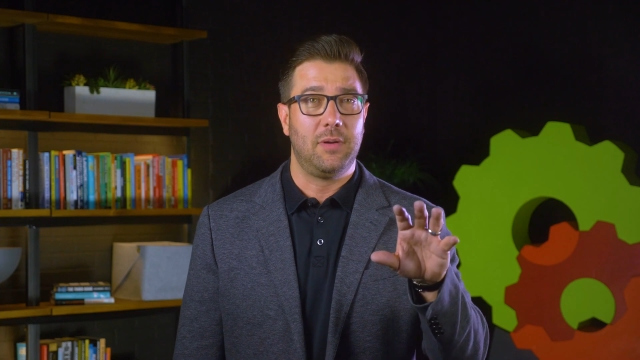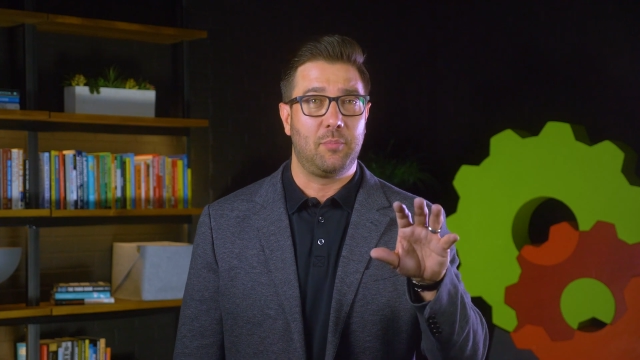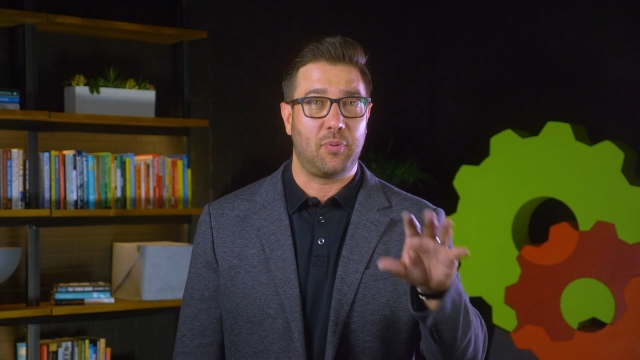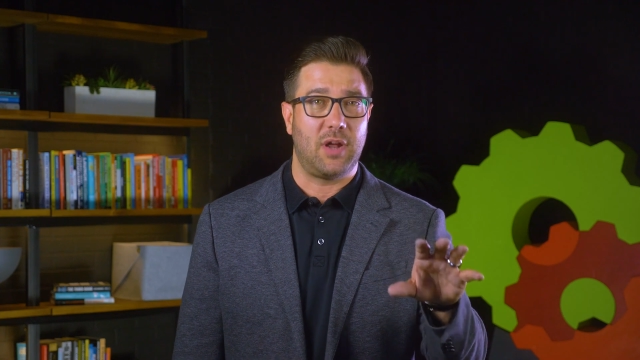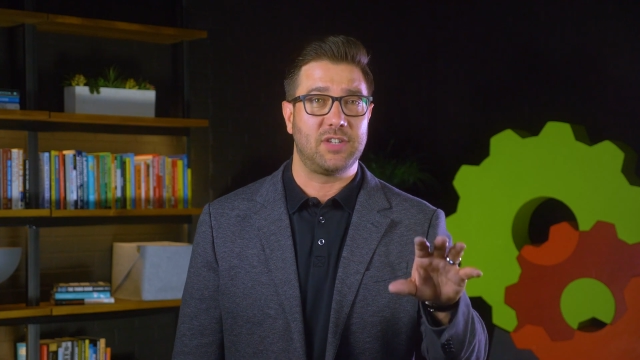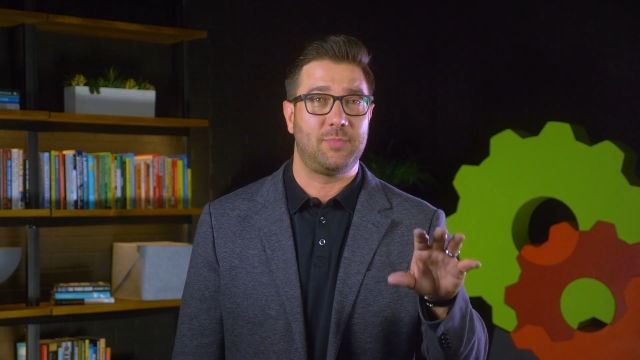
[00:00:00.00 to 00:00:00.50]

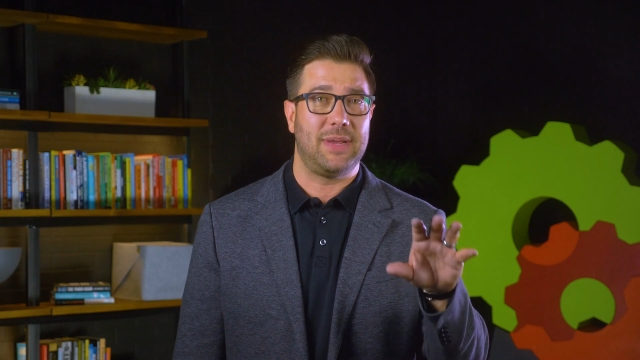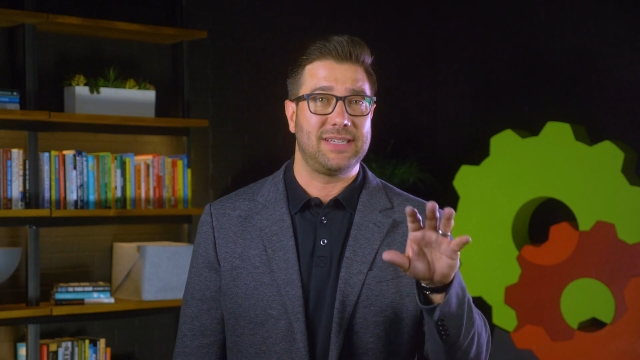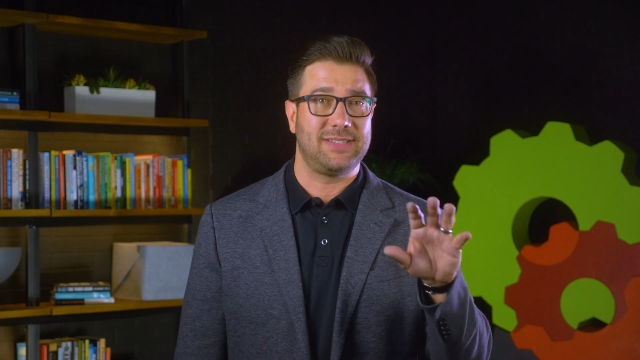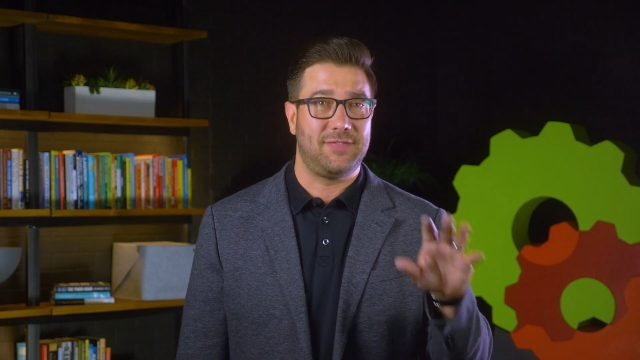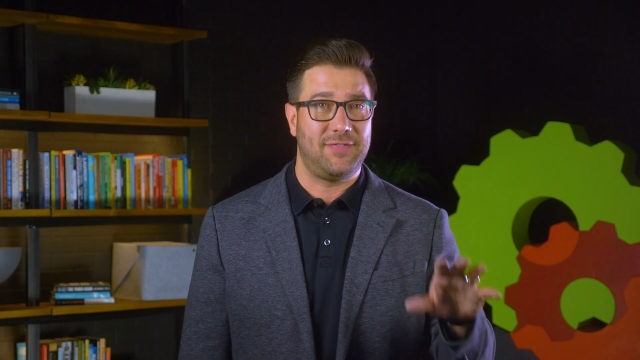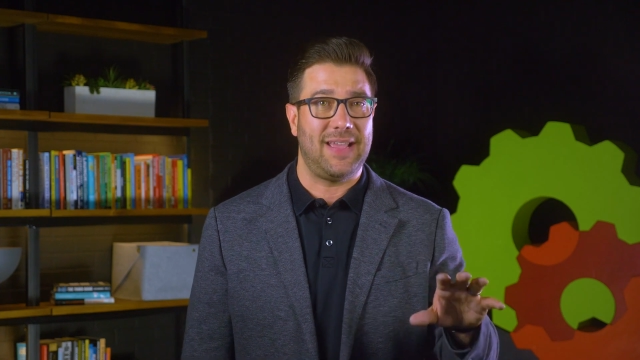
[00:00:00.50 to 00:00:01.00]

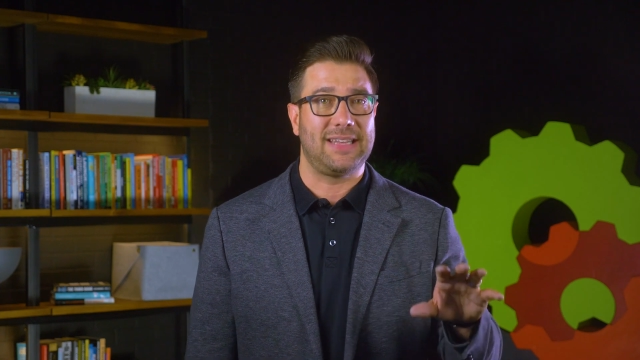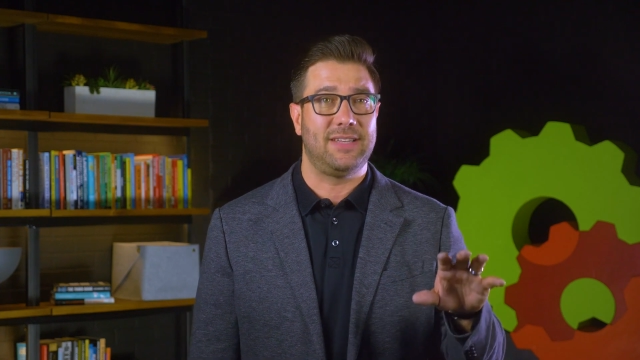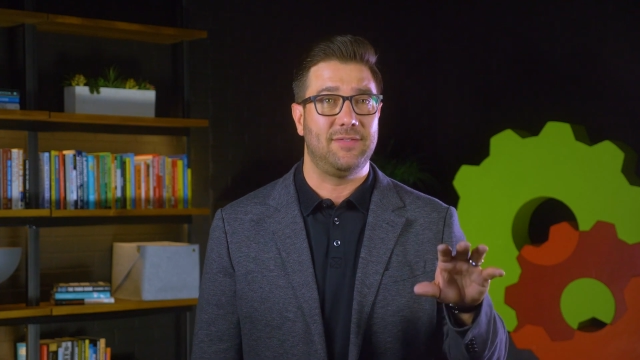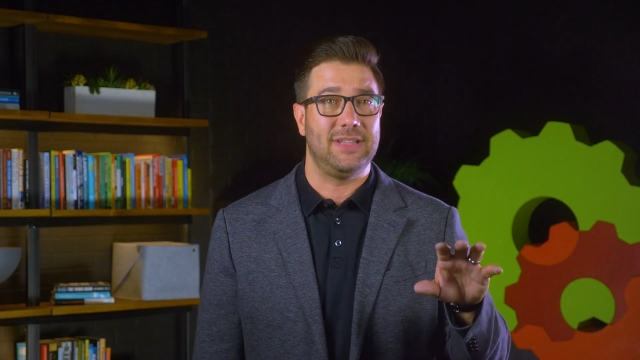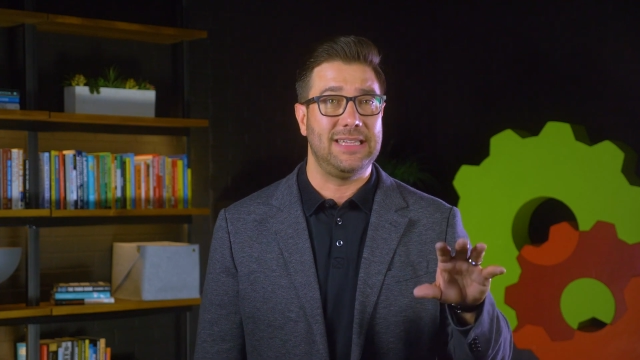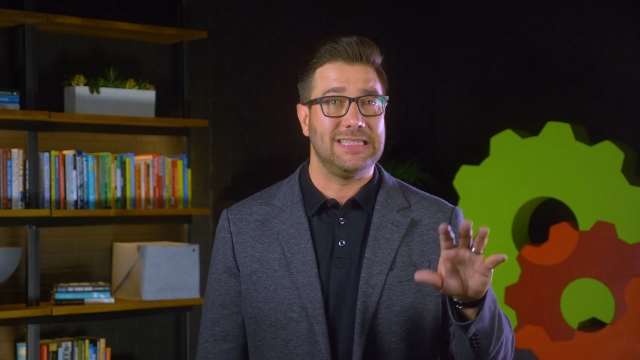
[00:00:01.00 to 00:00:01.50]
prospects
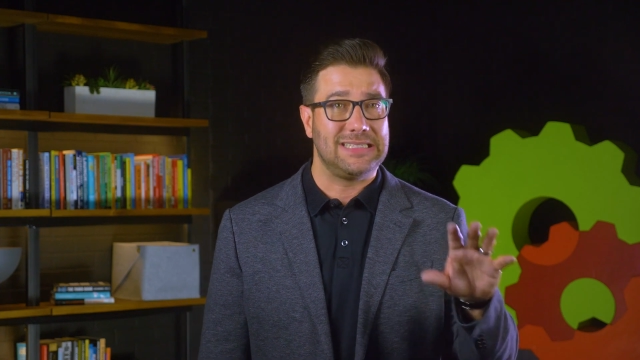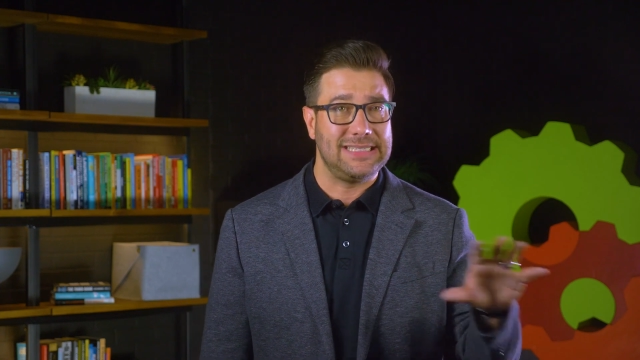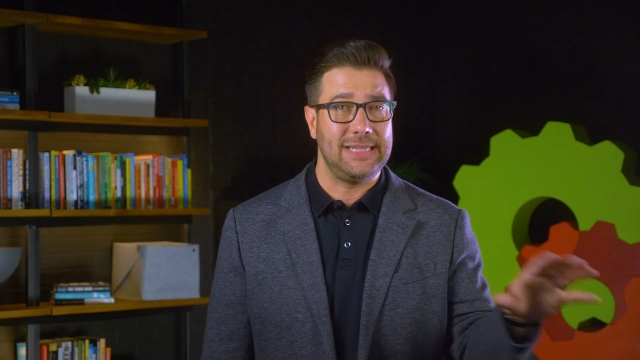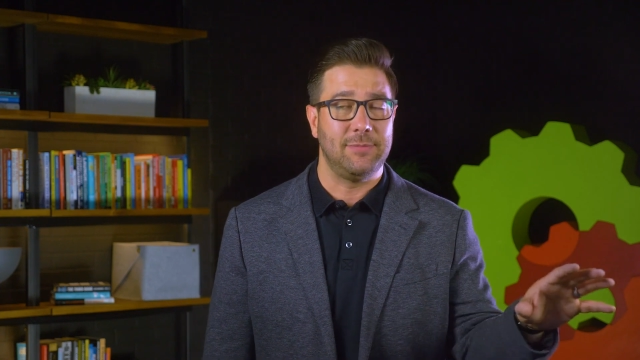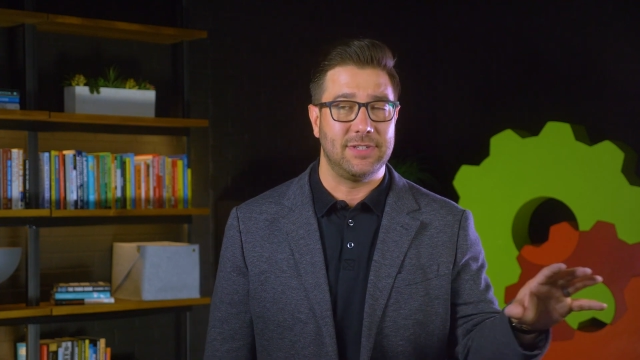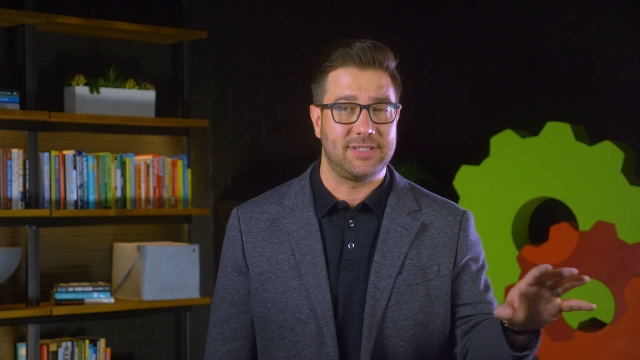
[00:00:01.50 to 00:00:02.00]
effectively and
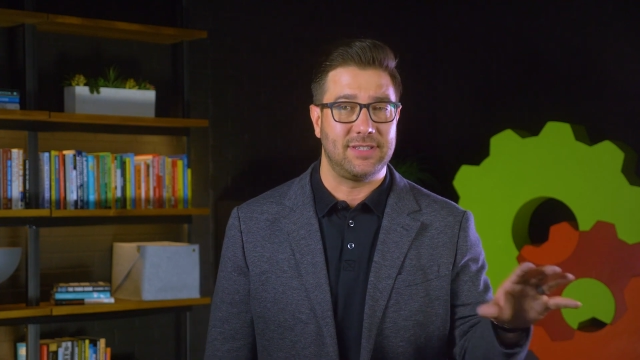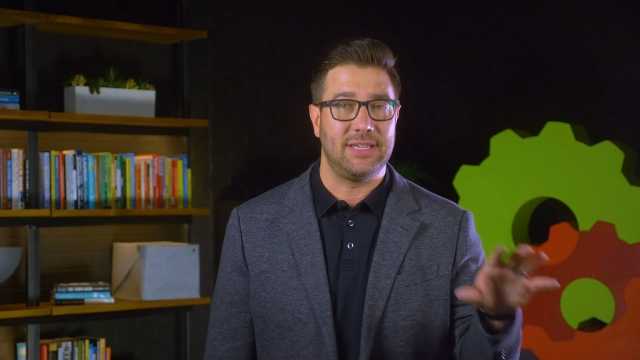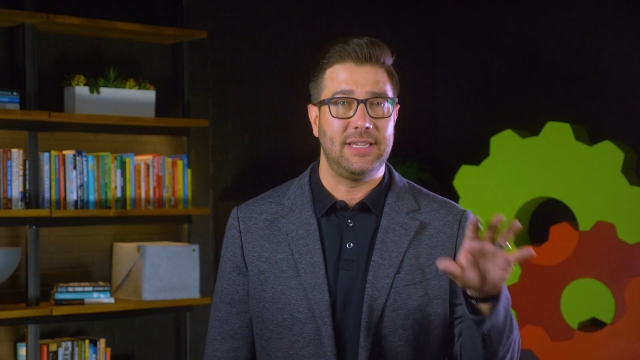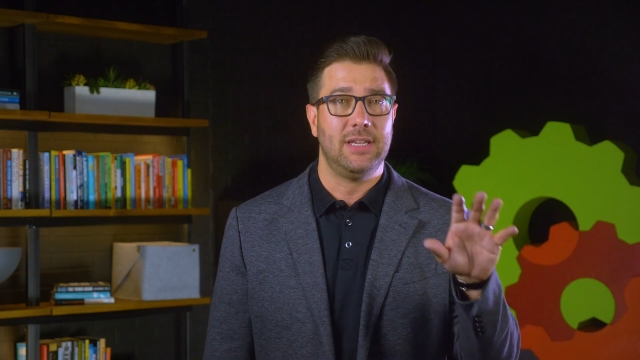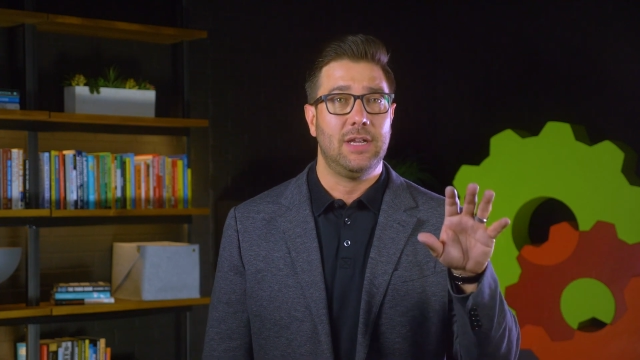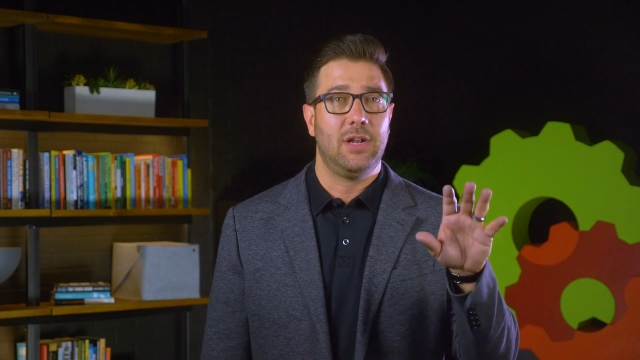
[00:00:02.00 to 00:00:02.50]
seamlessly